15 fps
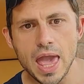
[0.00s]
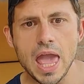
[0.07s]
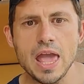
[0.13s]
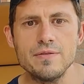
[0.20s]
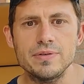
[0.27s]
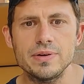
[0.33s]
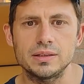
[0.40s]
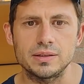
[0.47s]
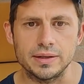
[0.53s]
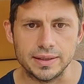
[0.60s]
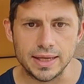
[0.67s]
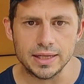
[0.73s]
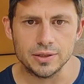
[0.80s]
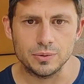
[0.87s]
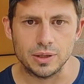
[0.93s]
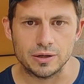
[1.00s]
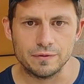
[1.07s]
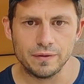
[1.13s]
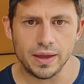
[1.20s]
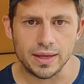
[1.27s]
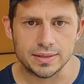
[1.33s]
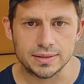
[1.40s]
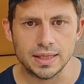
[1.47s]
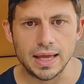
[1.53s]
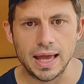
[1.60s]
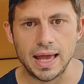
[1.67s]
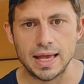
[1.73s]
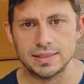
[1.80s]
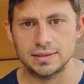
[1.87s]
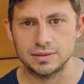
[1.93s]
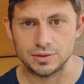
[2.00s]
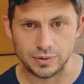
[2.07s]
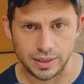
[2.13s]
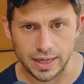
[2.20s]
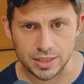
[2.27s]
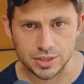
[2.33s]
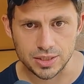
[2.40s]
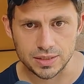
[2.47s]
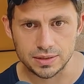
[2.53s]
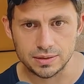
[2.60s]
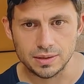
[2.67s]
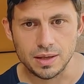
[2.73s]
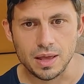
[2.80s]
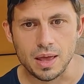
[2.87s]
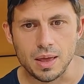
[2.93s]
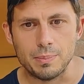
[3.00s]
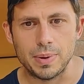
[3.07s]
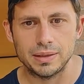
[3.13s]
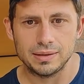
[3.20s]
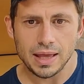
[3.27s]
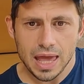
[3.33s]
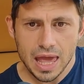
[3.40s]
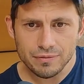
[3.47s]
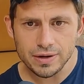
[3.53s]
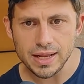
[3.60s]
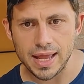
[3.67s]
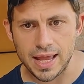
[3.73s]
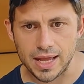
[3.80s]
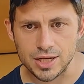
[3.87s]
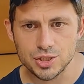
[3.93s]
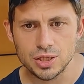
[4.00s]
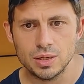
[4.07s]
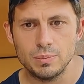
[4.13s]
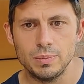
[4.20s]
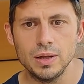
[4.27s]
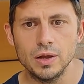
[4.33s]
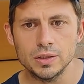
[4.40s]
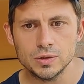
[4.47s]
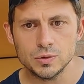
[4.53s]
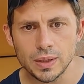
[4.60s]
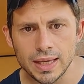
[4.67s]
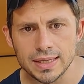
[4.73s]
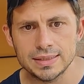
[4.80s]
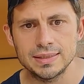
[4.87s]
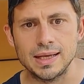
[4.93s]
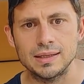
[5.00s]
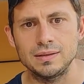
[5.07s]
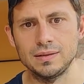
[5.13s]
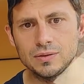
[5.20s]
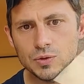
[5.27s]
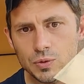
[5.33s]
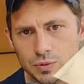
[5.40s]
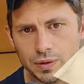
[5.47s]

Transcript: Every triangular face has 3 edges, but every edge belongs to exactly 2